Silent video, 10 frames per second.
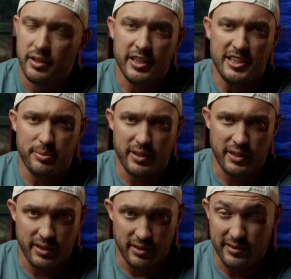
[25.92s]
He's been
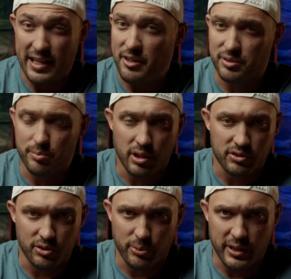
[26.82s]
hitting 1,000
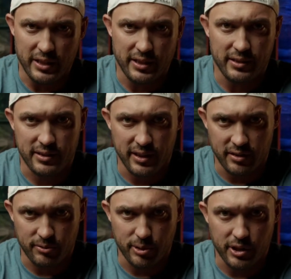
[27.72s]
balls a week. He's getting
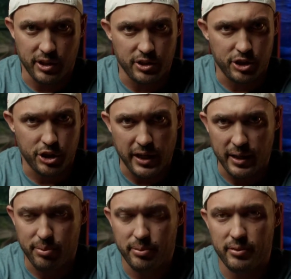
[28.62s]
in really good
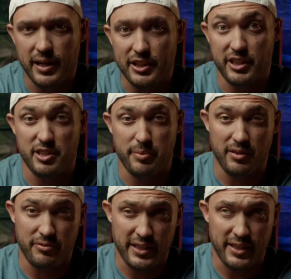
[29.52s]
shape. Actually, he's been
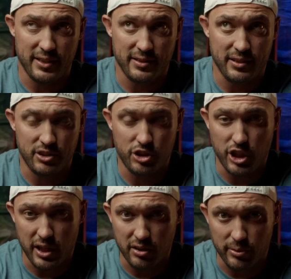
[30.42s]
a vegan since
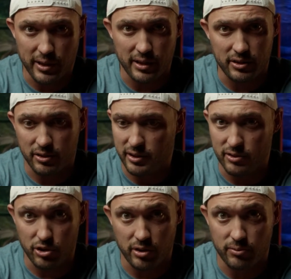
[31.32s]
January, so he's
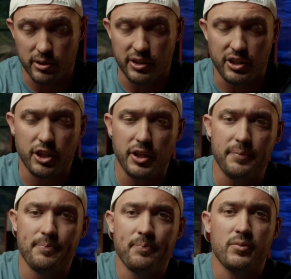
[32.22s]
looking really
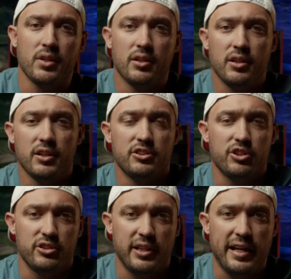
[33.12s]
good.
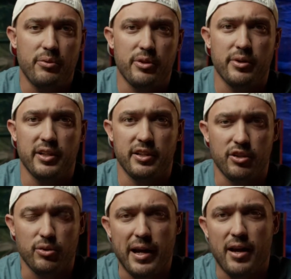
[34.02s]
So today we wanted to
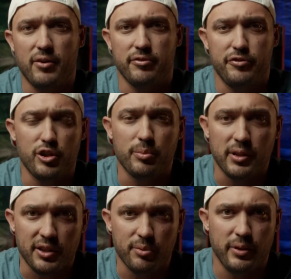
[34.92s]
go out and film a
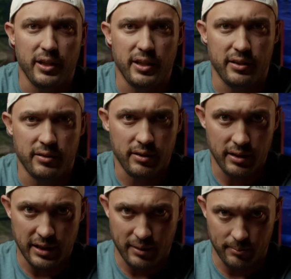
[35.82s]
little bit, and
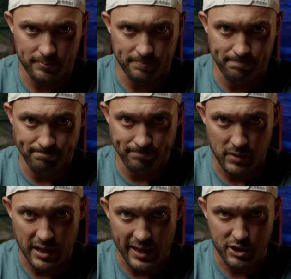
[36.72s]

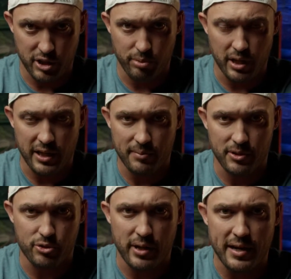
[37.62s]
I actually brought him
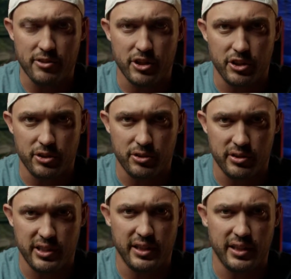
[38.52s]
a driver to
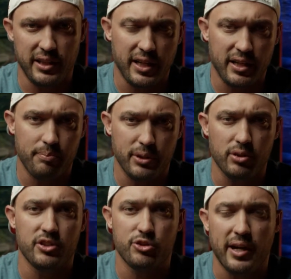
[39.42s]
use. He had
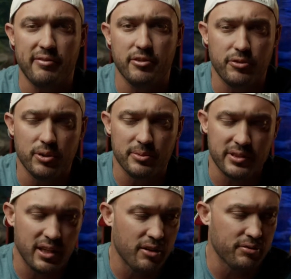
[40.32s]
built a driver for
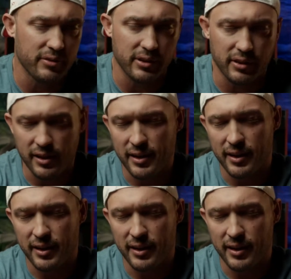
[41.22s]
himself, and